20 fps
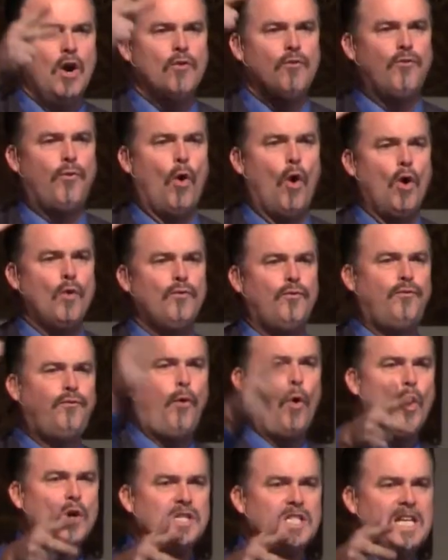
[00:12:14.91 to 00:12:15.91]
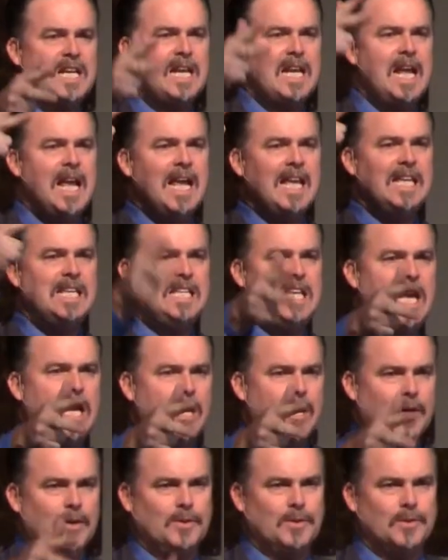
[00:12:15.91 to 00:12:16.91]
for 40
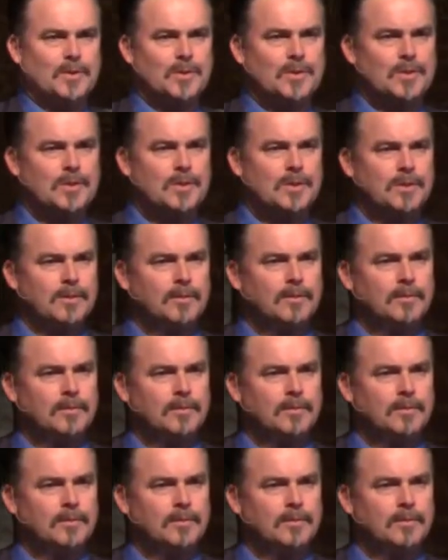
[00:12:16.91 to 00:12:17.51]
years.